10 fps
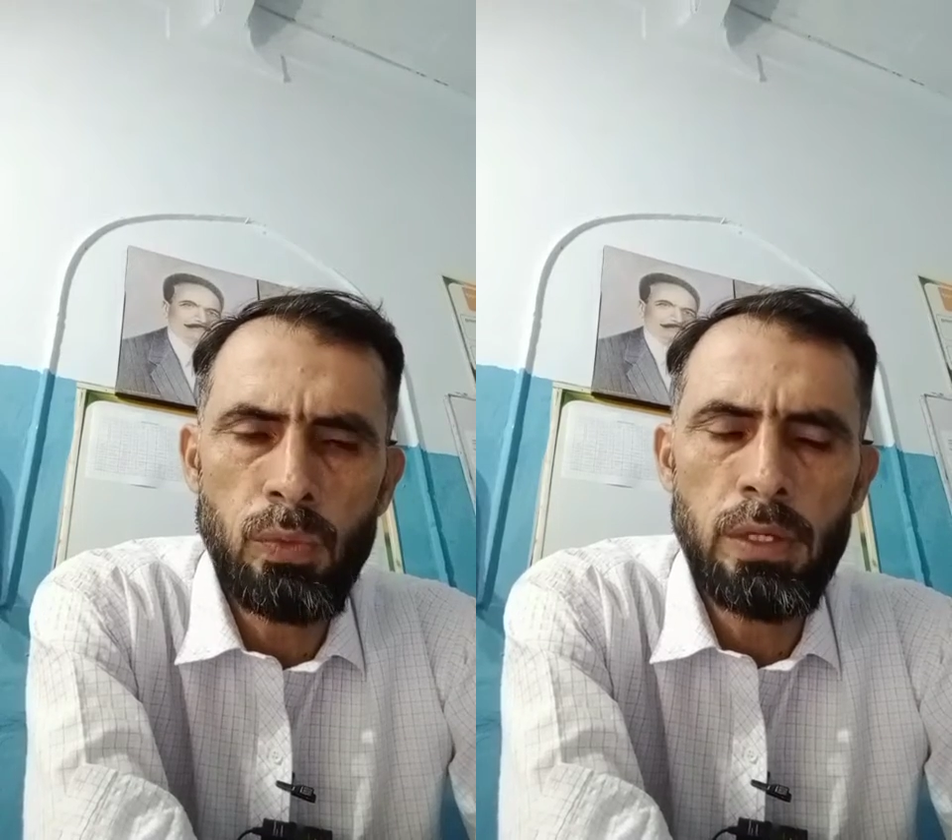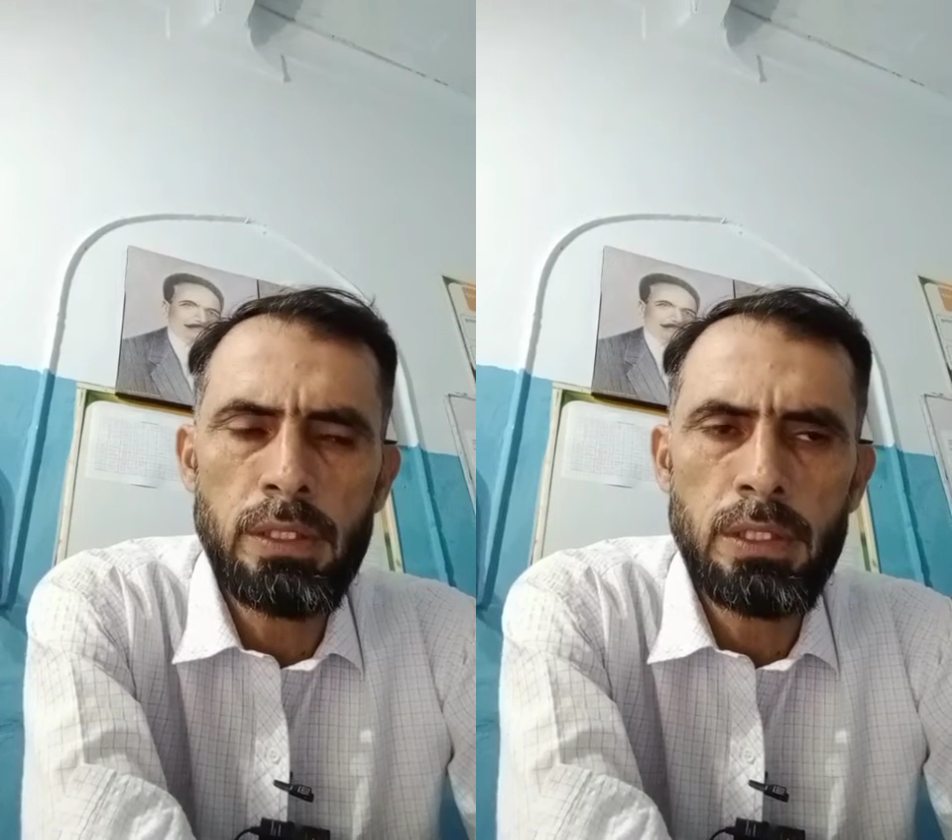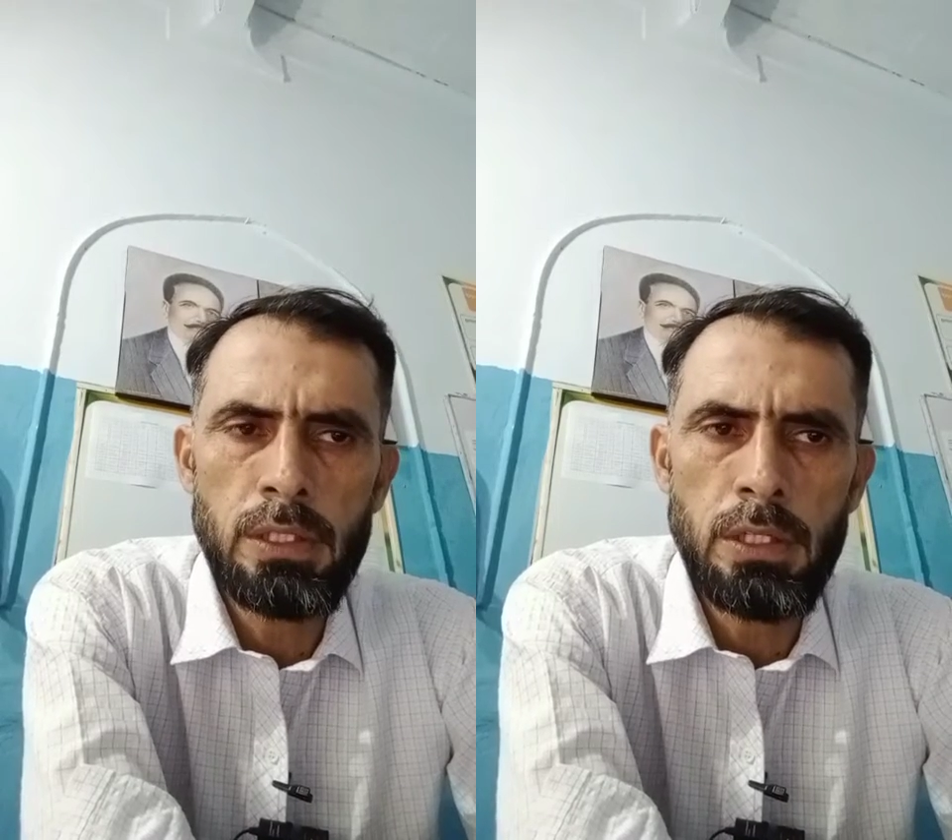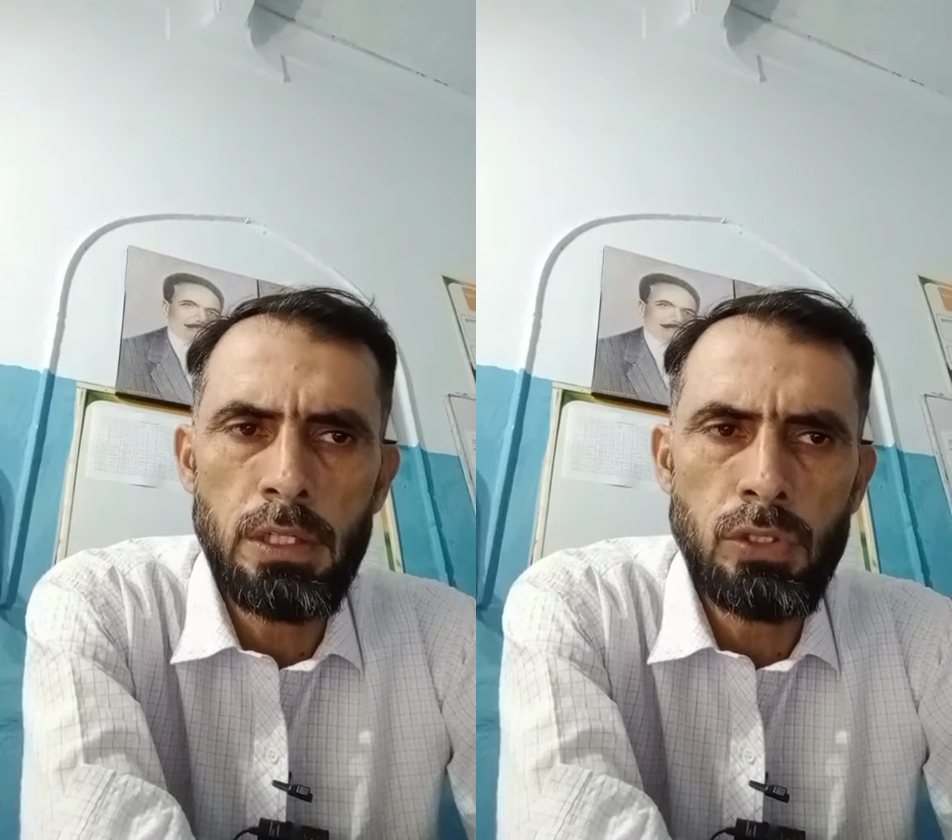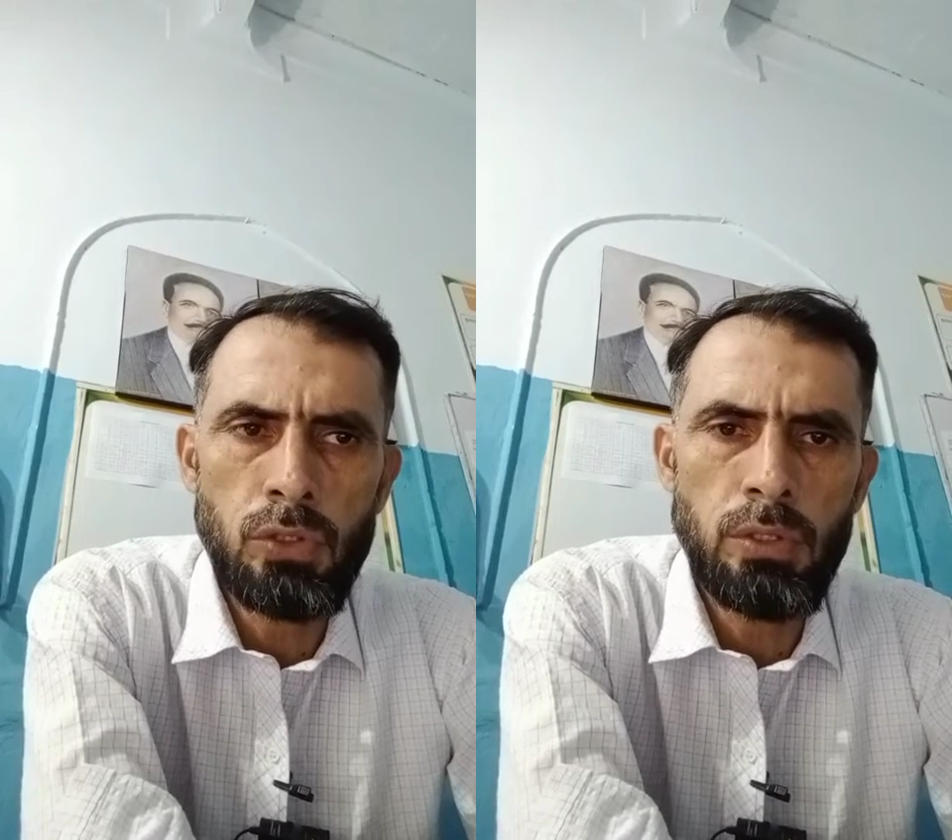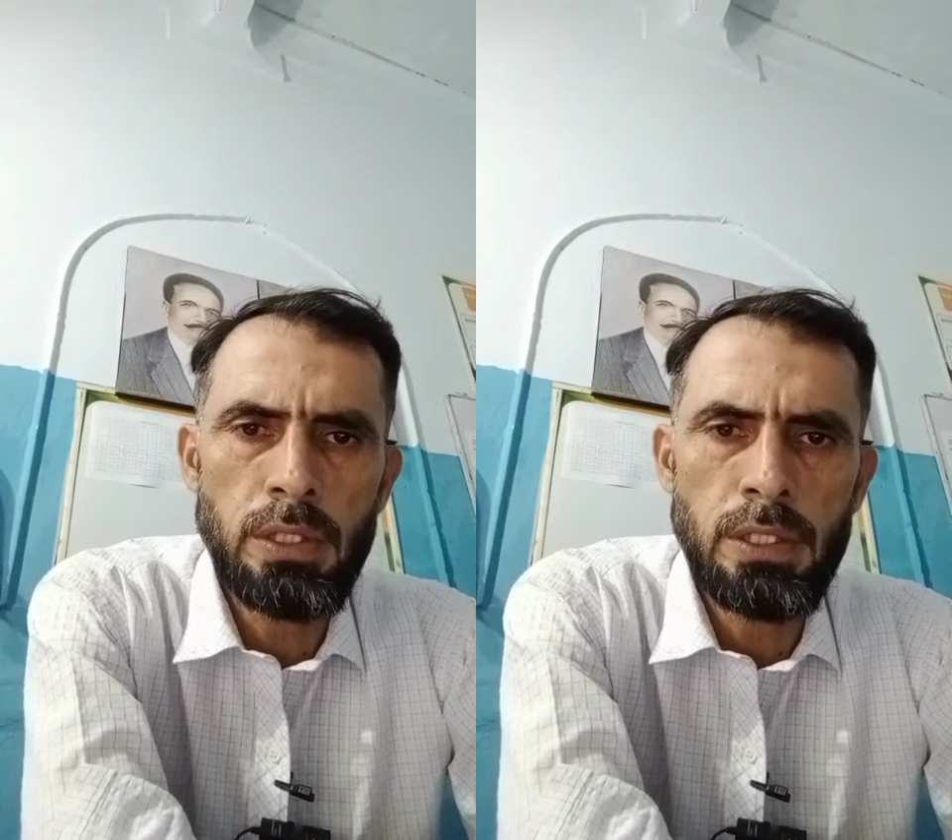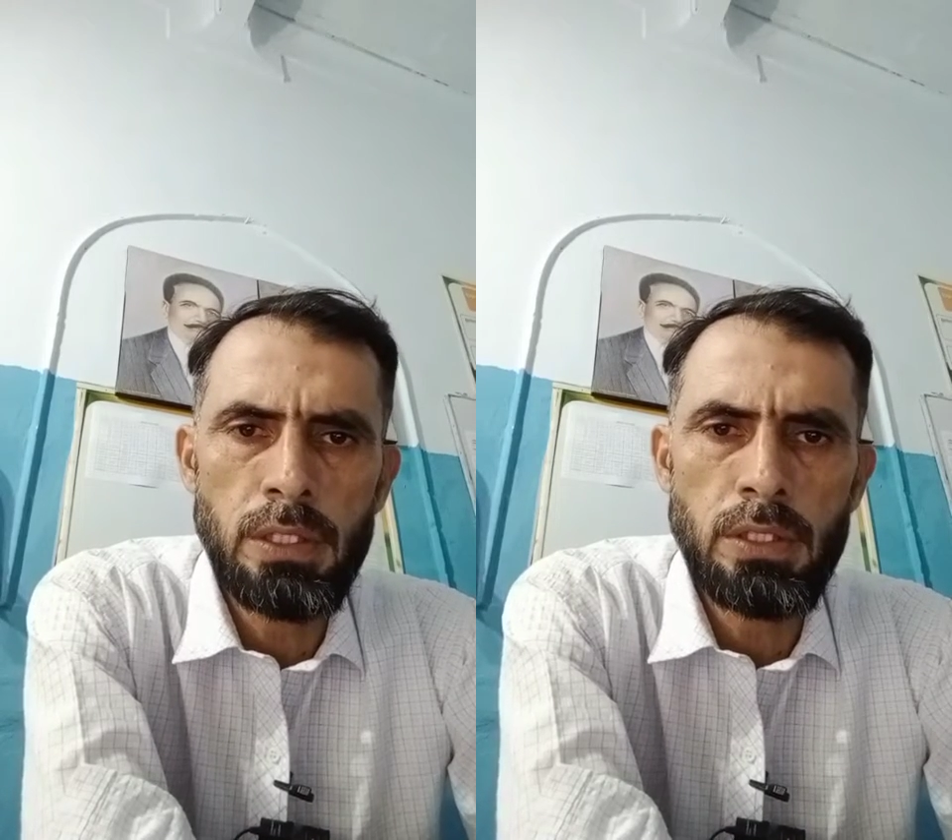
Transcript: where the student is a